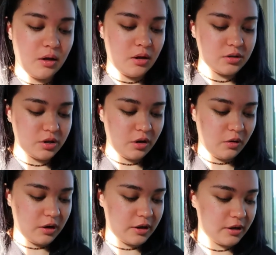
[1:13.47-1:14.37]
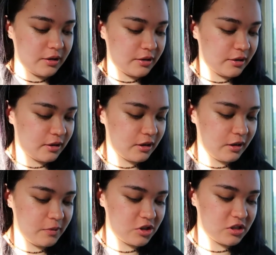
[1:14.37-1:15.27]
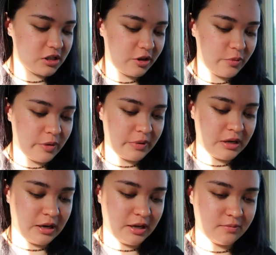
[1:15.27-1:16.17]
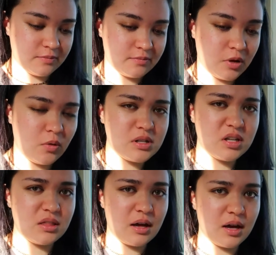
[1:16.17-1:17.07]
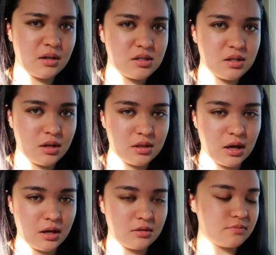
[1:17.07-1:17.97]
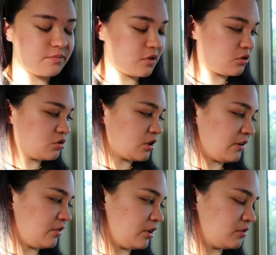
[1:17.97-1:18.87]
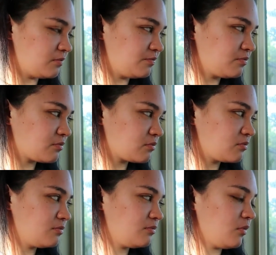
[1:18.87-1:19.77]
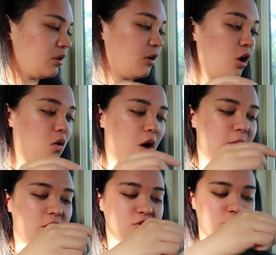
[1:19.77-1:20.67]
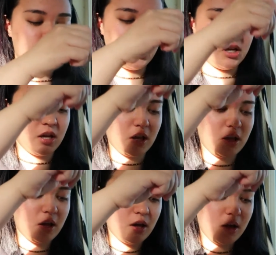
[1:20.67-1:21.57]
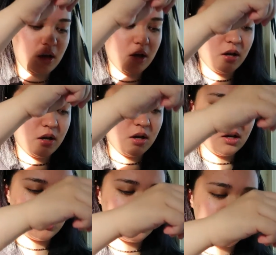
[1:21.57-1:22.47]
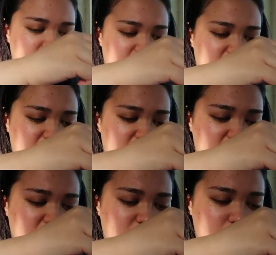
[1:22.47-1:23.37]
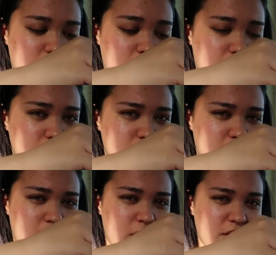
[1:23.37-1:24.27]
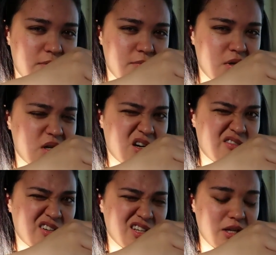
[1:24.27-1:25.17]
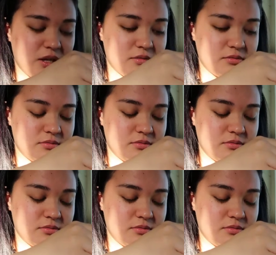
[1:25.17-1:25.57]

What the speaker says: So let me just tell you about my night. It's not that extravagant. Oh, I'm also drinking a chai latte, but not really.